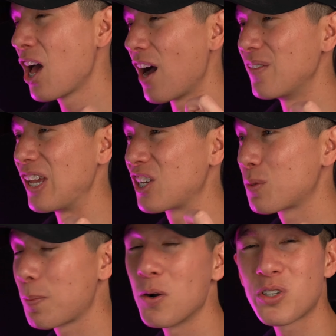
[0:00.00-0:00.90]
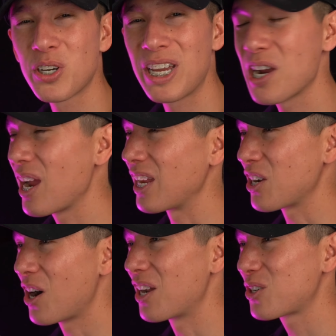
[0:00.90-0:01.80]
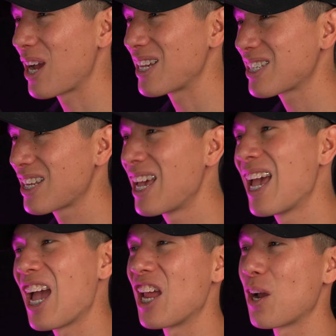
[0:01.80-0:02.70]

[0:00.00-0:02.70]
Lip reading: of exposure here and contrast, and I